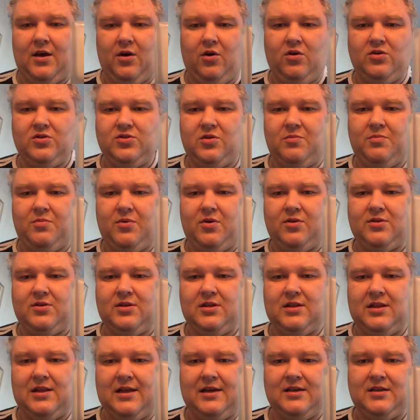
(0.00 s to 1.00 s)
also bought
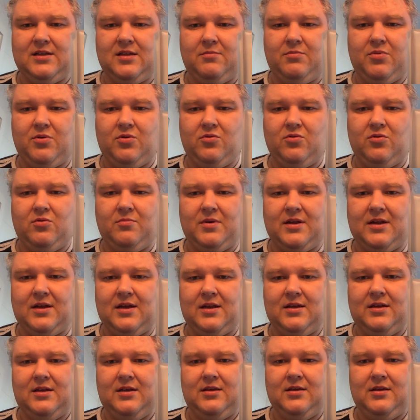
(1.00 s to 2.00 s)
it like the Bruno
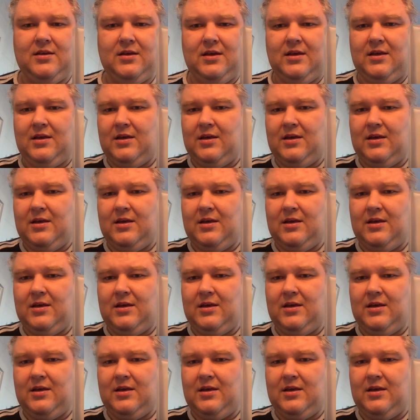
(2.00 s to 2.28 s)
Banani